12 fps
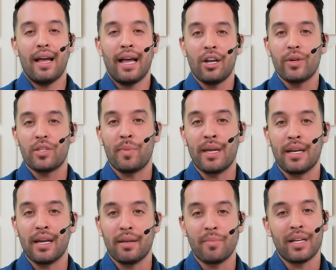I know it's been
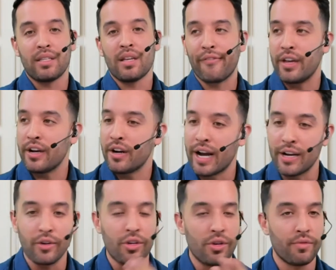a tough year. I
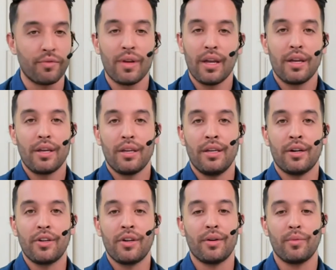know
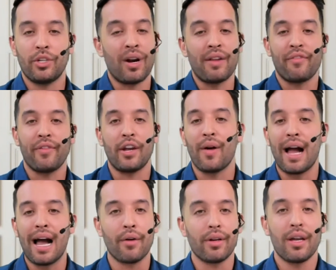we're trying to figure
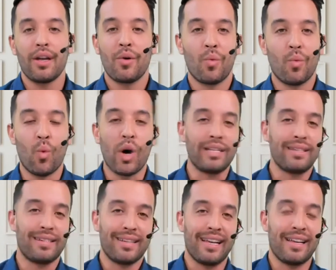out
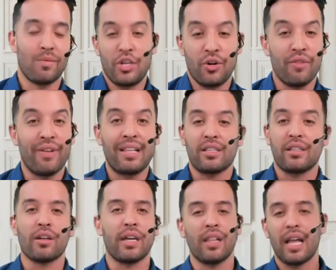what your event's
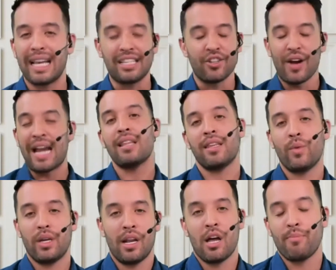looking like. Is there anything
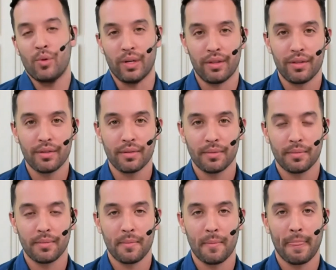we could help you with?
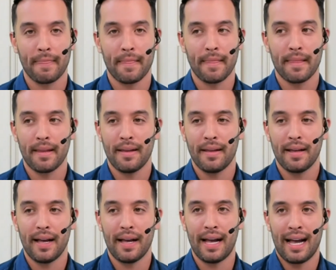
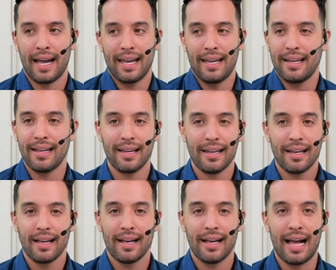
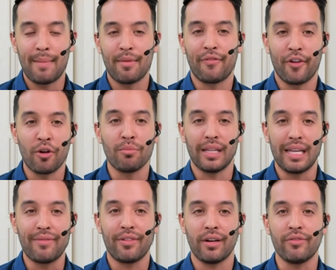I'm a firm
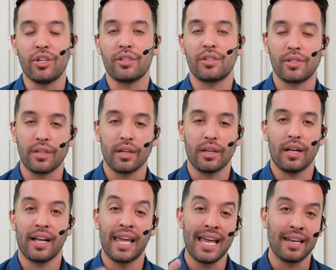believer of just,
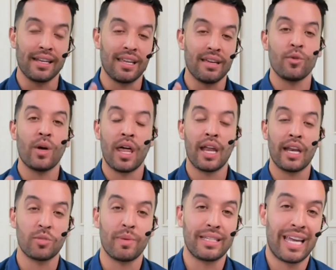again, giving without
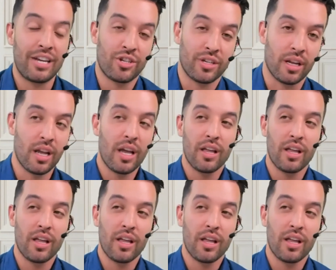expectation.